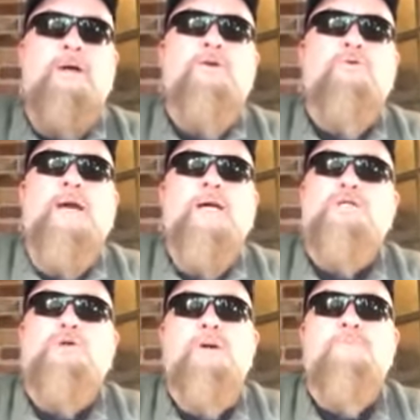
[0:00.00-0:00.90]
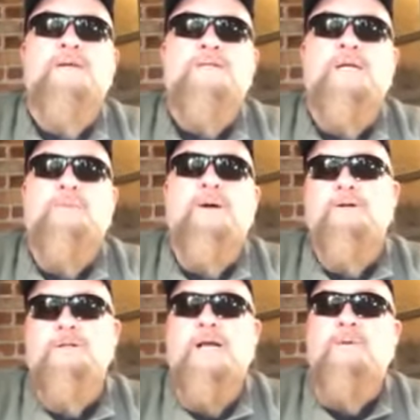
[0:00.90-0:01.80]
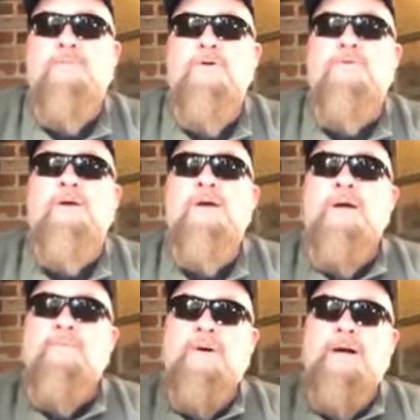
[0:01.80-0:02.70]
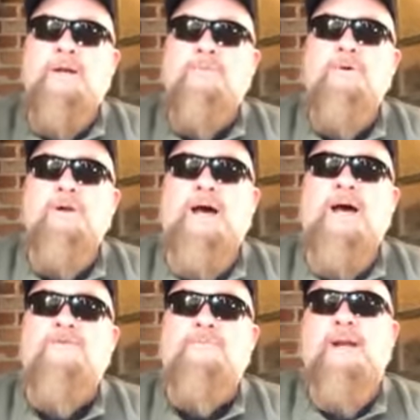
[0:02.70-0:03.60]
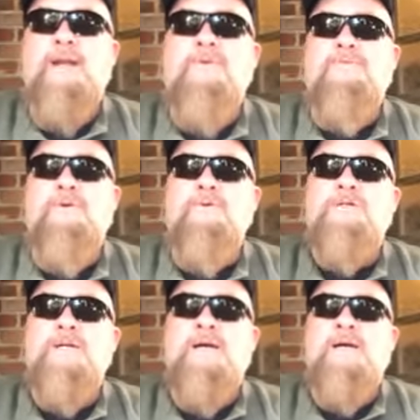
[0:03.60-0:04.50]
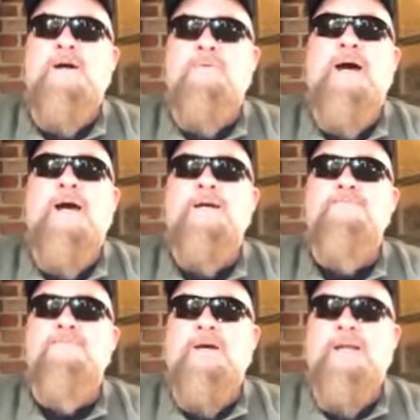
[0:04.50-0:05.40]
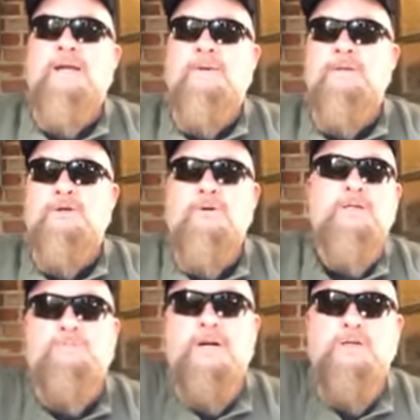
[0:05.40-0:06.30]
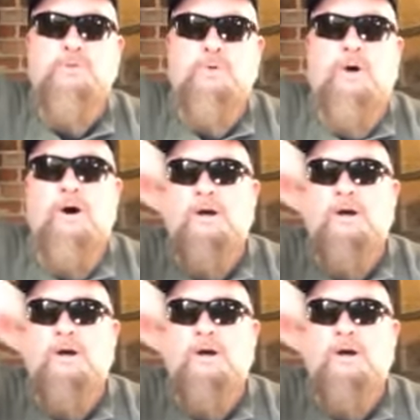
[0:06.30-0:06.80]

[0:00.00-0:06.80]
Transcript: and you can't script this any better. It's not in the movie, but in real life, my nephew was in Iraq, and him and two of his buddies were